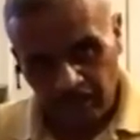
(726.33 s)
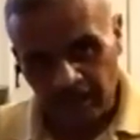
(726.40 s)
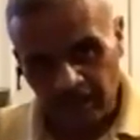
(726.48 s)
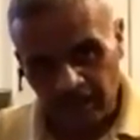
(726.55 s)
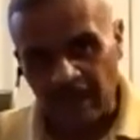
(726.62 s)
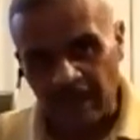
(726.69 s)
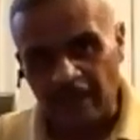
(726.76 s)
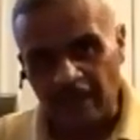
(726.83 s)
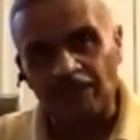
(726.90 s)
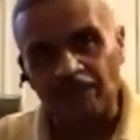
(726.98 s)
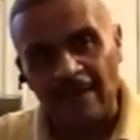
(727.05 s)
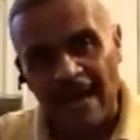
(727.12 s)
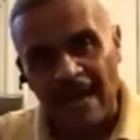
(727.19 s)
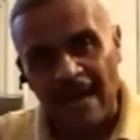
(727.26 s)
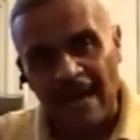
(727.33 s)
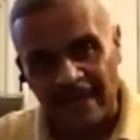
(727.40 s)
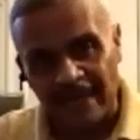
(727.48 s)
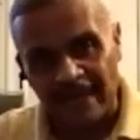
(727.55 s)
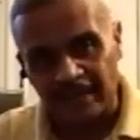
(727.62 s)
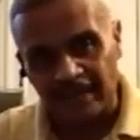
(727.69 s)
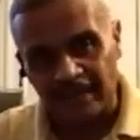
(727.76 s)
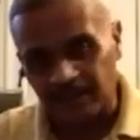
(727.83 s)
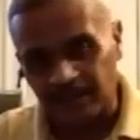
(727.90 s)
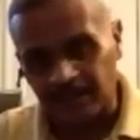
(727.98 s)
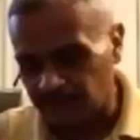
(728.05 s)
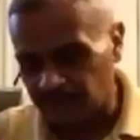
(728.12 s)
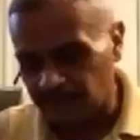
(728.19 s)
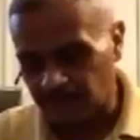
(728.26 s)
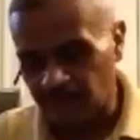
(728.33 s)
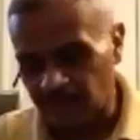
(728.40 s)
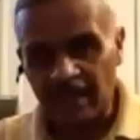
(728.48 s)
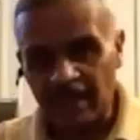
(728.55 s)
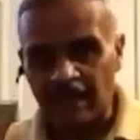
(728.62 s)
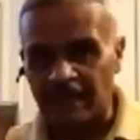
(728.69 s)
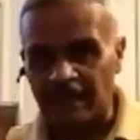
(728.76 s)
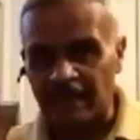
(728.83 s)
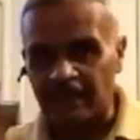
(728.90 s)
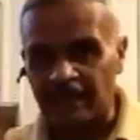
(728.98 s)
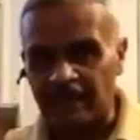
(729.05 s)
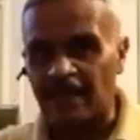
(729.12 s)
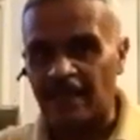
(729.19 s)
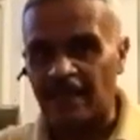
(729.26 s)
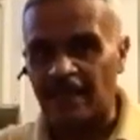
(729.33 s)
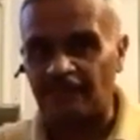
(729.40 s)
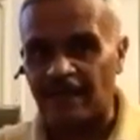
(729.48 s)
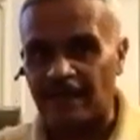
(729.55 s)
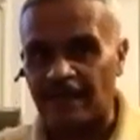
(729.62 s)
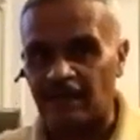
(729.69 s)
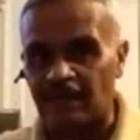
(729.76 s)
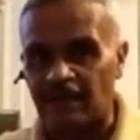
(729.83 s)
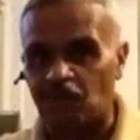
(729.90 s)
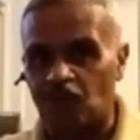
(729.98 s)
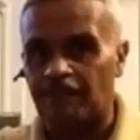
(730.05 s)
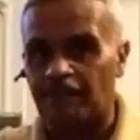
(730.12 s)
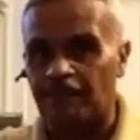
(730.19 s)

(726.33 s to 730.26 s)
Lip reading: Now you relax your hands, and it's kind of like a whip,